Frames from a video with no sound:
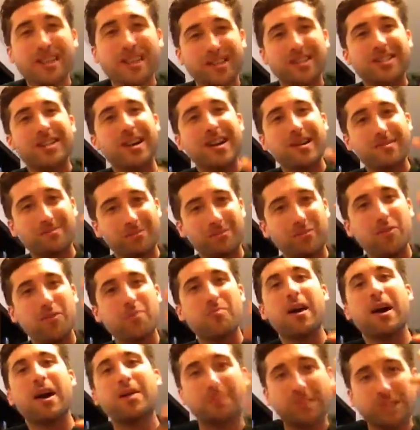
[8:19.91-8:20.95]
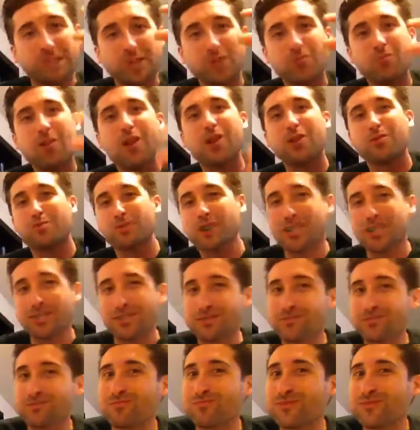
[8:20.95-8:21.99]
Next time, remind me, smaller
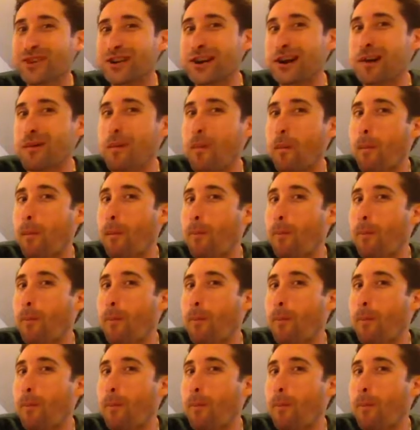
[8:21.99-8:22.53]
bites. Okay.